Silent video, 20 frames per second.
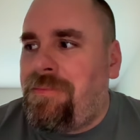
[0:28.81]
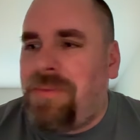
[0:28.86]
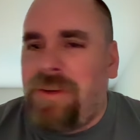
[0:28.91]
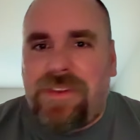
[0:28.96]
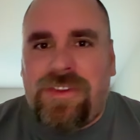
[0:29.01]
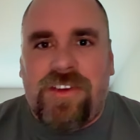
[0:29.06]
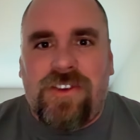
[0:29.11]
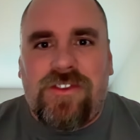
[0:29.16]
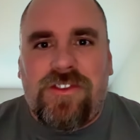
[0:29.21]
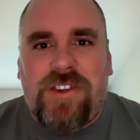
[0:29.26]

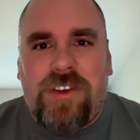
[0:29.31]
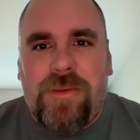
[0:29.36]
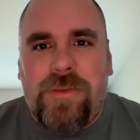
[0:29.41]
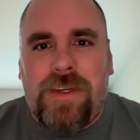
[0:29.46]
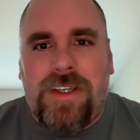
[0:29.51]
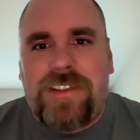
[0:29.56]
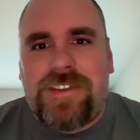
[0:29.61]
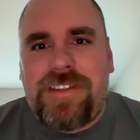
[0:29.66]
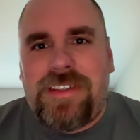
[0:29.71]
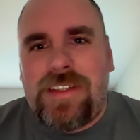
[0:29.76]
But there's too
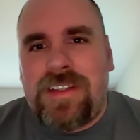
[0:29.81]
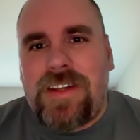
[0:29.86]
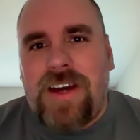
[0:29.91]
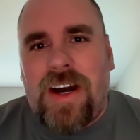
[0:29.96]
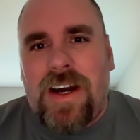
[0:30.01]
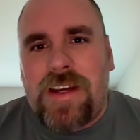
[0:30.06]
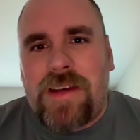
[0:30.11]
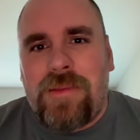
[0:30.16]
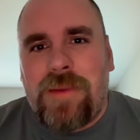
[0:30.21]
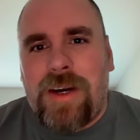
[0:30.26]
much to
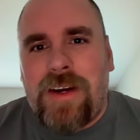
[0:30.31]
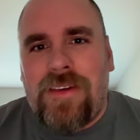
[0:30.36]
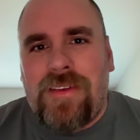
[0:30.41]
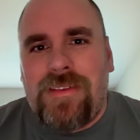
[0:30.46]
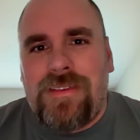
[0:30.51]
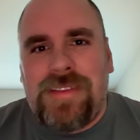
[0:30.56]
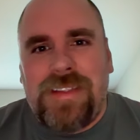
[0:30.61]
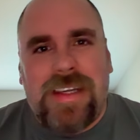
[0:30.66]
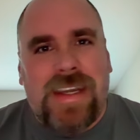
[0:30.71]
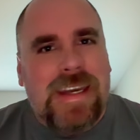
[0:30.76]
talk
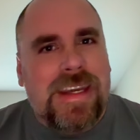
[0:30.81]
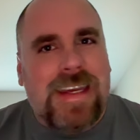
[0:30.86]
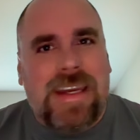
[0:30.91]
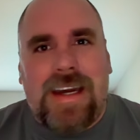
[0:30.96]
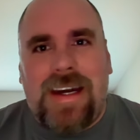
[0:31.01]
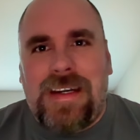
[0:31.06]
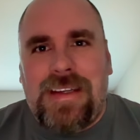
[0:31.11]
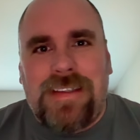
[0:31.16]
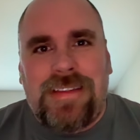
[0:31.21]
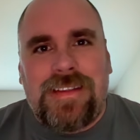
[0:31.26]
about, and I
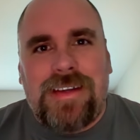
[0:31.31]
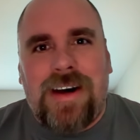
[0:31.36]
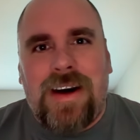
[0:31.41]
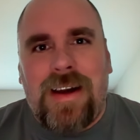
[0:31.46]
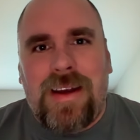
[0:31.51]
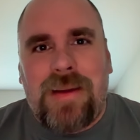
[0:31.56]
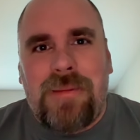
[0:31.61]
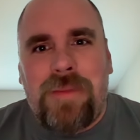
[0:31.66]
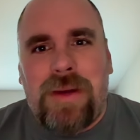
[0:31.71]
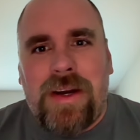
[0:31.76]
gotta
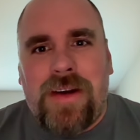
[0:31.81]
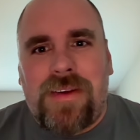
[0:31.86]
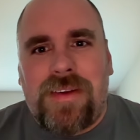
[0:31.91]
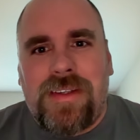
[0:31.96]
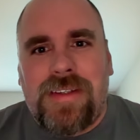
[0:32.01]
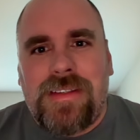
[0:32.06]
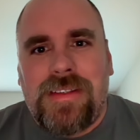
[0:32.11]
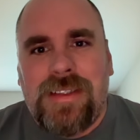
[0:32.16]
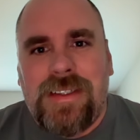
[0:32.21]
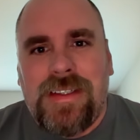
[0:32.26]
talk about
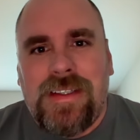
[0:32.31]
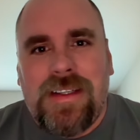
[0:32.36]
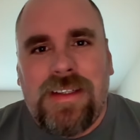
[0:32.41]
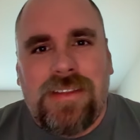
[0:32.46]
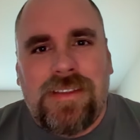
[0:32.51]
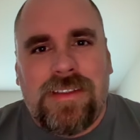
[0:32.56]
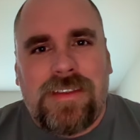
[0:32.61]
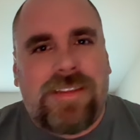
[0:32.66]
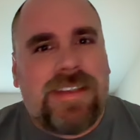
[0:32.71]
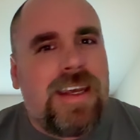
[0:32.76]
it.
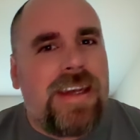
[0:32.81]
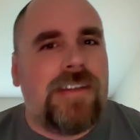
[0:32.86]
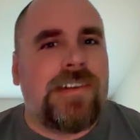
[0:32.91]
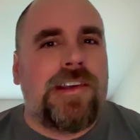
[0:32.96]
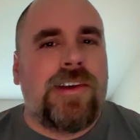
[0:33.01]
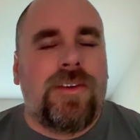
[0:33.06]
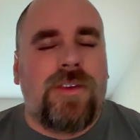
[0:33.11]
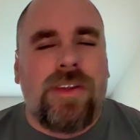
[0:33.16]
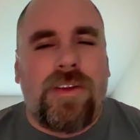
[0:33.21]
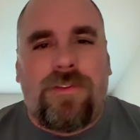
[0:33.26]
So stay
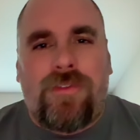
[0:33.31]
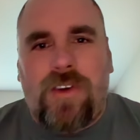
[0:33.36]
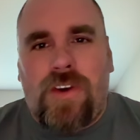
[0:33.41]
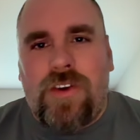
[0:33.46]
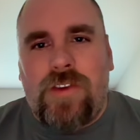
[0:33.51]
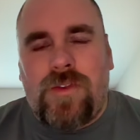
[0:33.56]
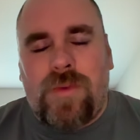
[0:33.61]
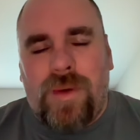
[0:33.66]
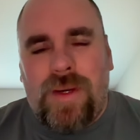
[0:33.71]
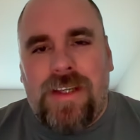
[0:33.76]
tuned. The
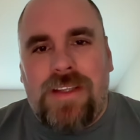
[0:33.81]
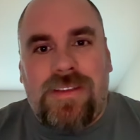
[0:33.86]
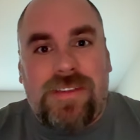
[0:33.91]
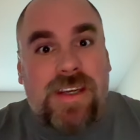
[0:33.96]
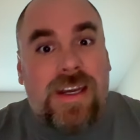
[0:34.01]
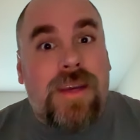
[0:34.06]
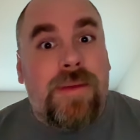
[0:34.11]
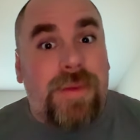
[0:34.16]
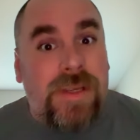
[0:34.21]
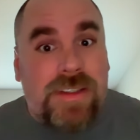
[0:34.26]
first one is
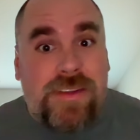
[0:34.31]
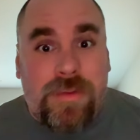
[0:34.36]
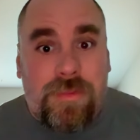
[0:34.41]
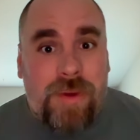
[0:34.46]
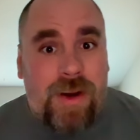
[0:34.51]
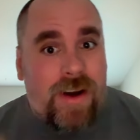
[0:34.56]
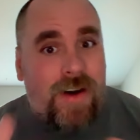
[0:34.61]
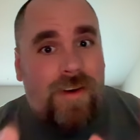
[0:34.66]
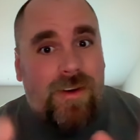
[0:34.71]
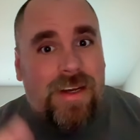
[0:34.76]
gonna be
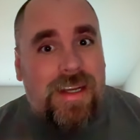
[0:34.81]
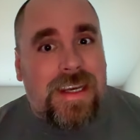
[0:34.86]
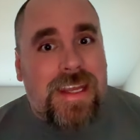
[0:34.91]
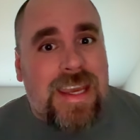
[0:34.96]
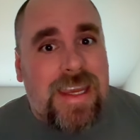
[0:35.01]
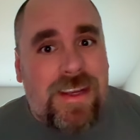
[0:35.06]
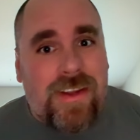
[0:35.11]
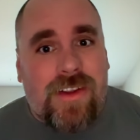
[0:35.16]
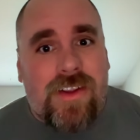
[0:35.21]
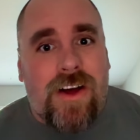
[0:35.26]
tomorrow at
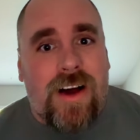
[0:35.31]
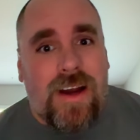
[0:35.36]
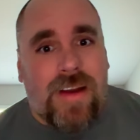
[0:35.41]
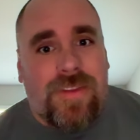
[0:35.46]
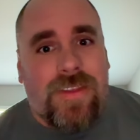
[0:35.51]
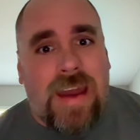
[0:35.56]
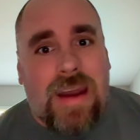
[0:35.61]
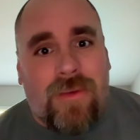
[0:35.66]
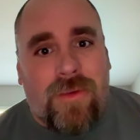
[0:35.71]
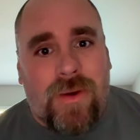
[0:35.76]
8
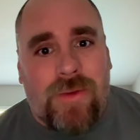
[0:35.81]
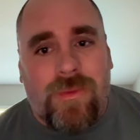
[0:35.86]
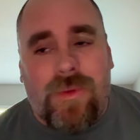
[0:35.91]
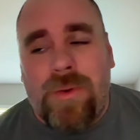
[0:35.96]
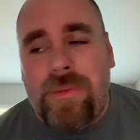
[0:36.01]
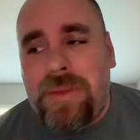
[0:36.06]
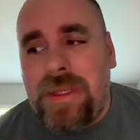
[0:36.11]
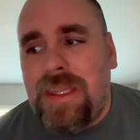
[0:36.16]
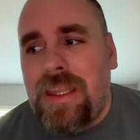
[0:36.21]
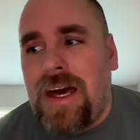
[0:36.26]
o'clock. That one
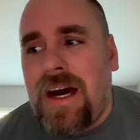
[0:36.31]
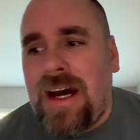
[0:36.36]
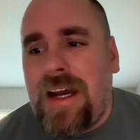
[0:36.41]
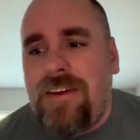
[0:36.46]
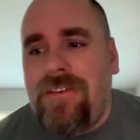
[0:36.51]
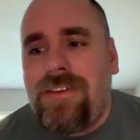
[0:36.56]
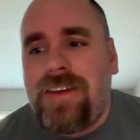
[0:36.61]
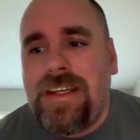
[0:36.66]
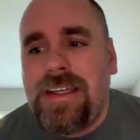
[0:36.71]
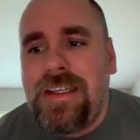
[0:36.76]
will be
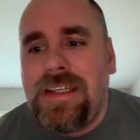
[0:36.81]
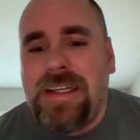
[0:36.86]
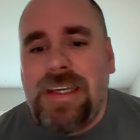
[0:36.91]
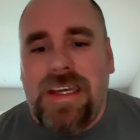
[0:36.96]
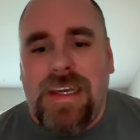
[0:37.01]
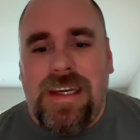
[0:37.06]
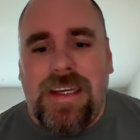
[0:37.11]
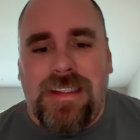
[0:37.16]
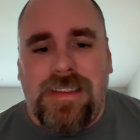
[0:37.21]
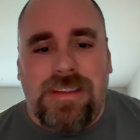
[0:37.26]
live,
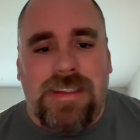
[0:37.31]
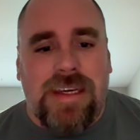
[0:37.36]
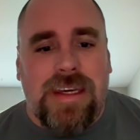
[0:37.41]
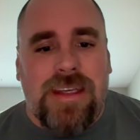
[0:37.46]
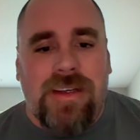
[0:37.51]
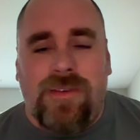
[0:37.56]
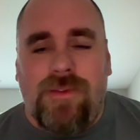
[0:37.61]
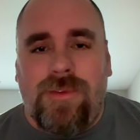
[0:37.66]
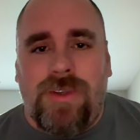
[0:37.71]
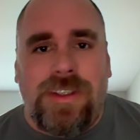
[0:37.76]
and
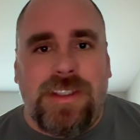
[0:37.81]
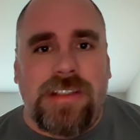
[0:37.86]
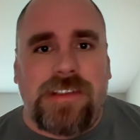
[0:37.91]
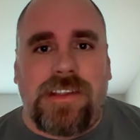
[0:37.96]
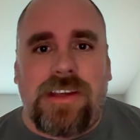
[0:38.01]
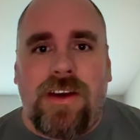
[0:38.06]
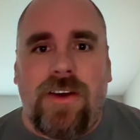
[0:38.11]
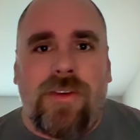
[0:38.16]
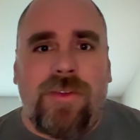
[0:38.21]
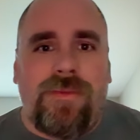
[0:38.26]
then we'll
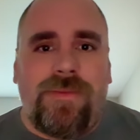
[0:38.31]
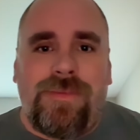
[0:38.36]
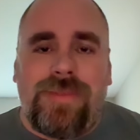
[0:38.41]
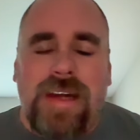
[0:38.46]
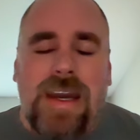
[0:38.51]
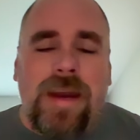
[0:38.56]
just go.